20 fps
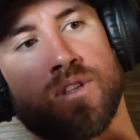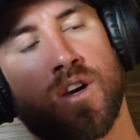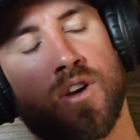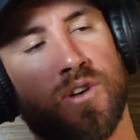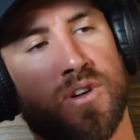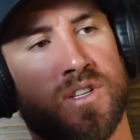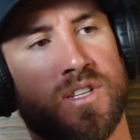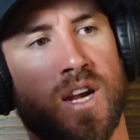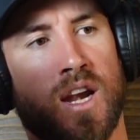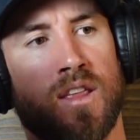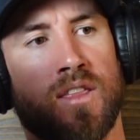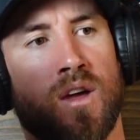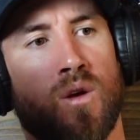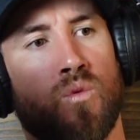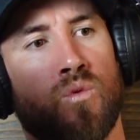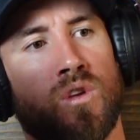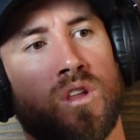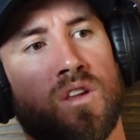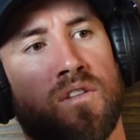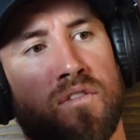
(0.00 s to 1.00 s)
to understanding
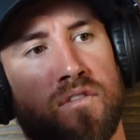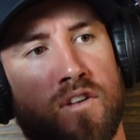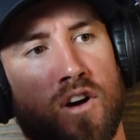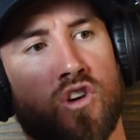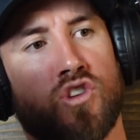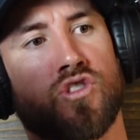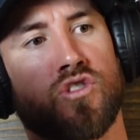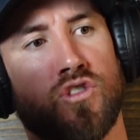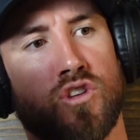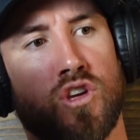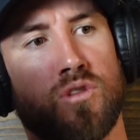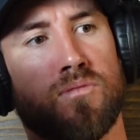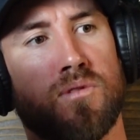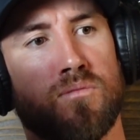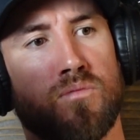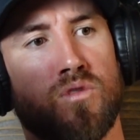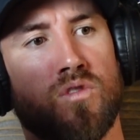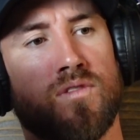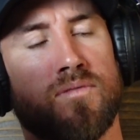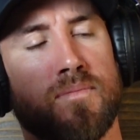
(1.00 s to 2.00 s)
that really functional
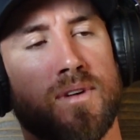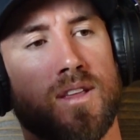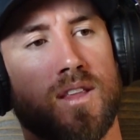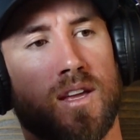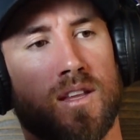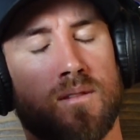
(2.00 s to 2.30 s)
human movement,